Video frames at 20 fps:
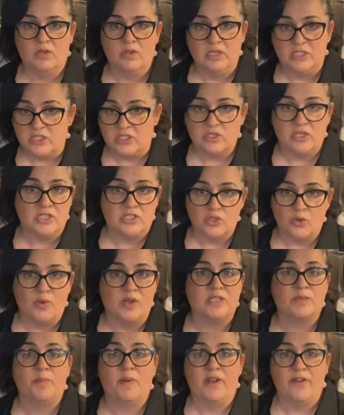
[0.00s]
It's
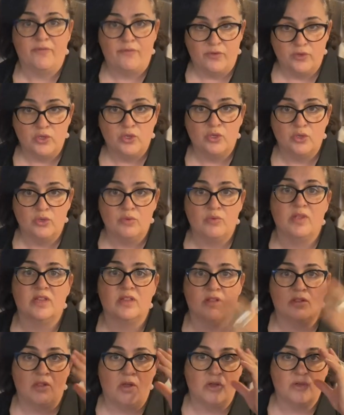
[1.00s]
always better for you in
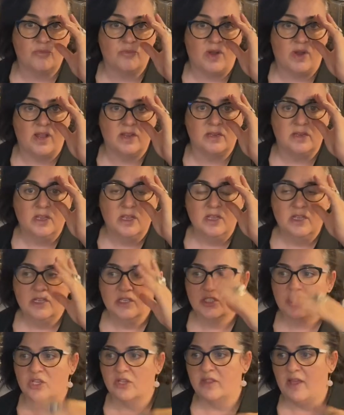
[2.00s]
the long run,
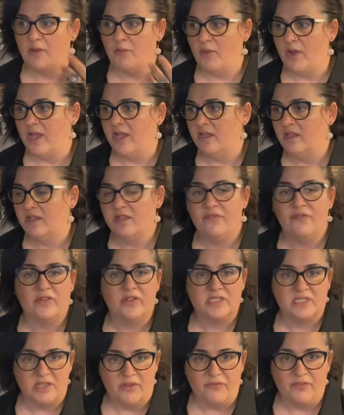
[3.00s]
so that way if
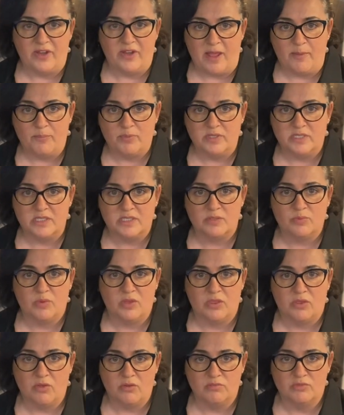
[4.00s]
something happens
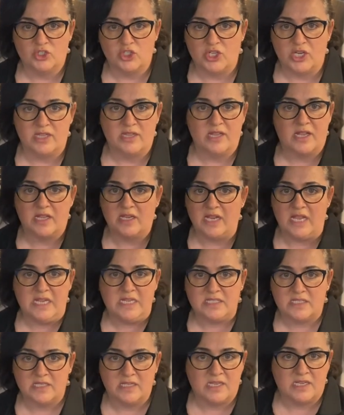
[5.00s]
with your machine, they can
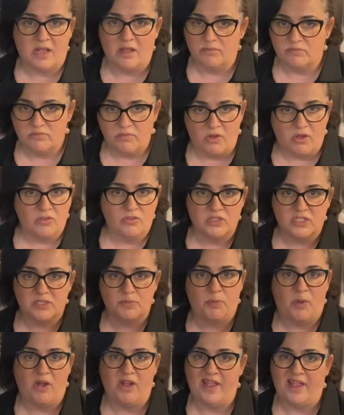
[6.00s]
easily come on the
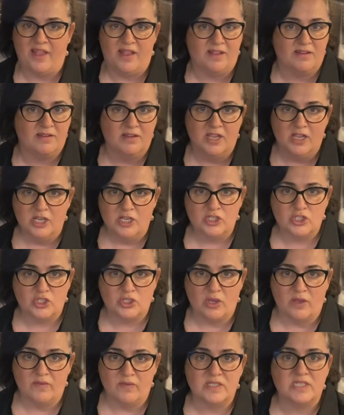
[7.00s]
spot and
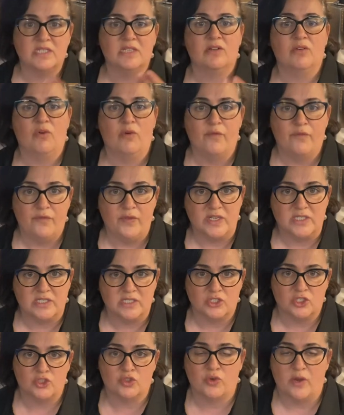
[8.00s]
service it or fix
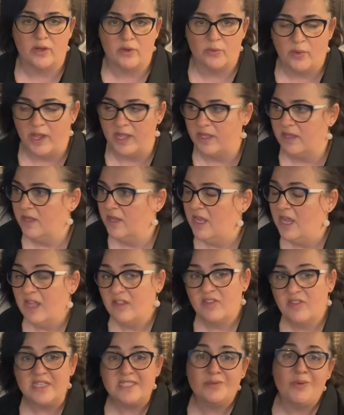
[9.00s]
it straight away.
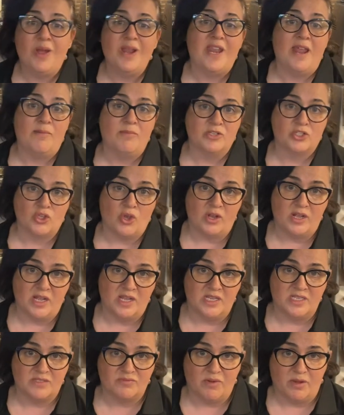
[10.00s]
That's why La Marzocca
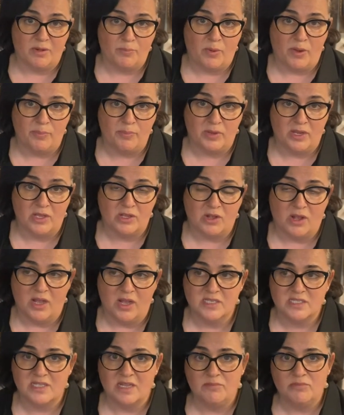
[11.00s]
is very popular,
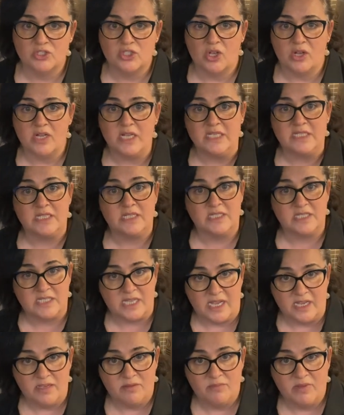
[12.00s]
guys. La Marzocca is an
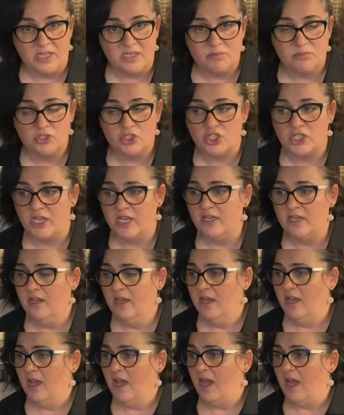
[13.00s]
Italian made machine.
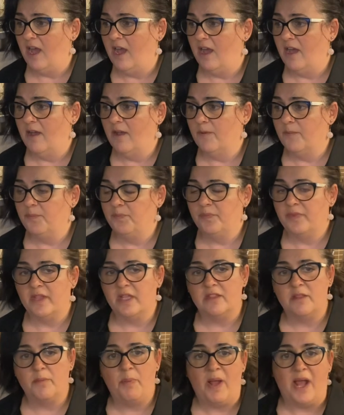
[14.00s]

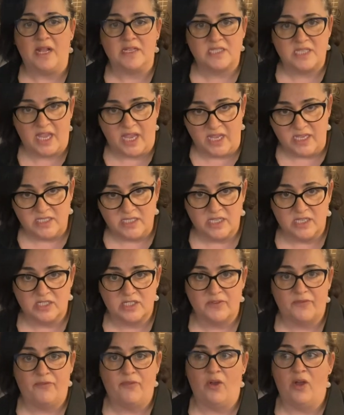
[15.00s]
The parts are easier
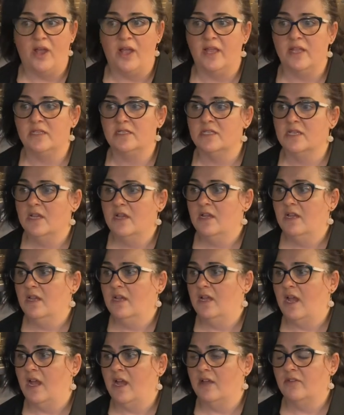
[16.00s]
to find,
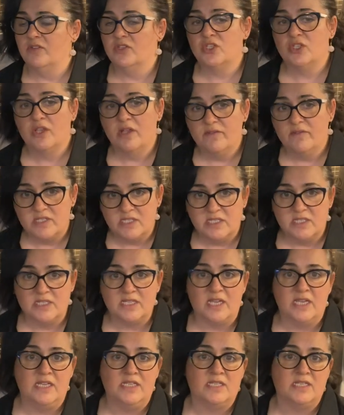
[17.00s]
the service is
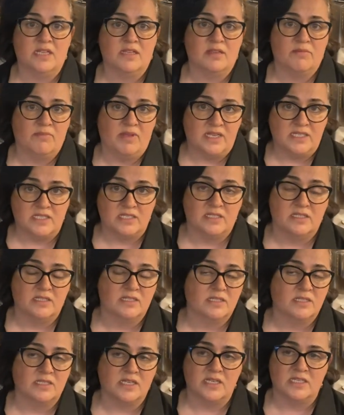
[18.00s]
easier, the maintenance
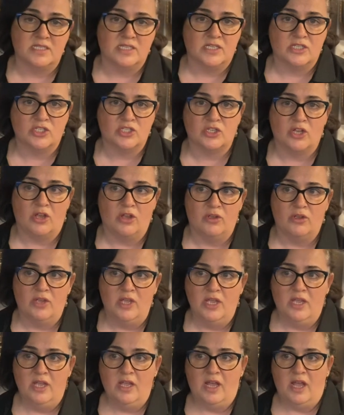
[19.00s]
is easier, so
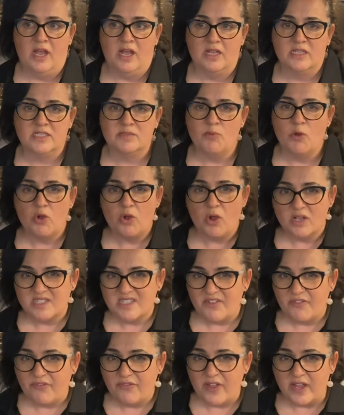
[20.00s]
it's more cost
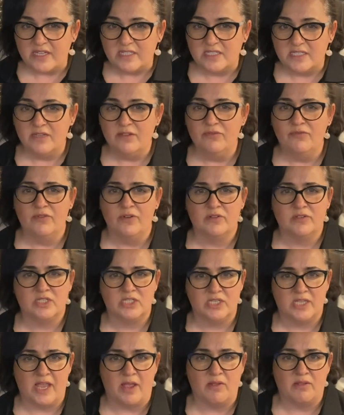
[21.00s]
effective
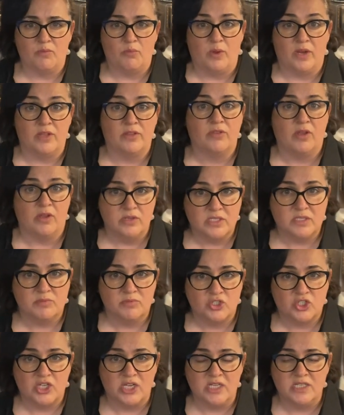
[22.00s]
to get one of those
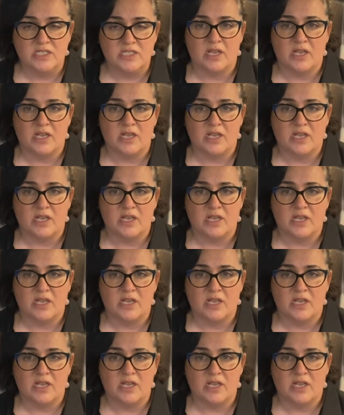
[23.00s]
machines.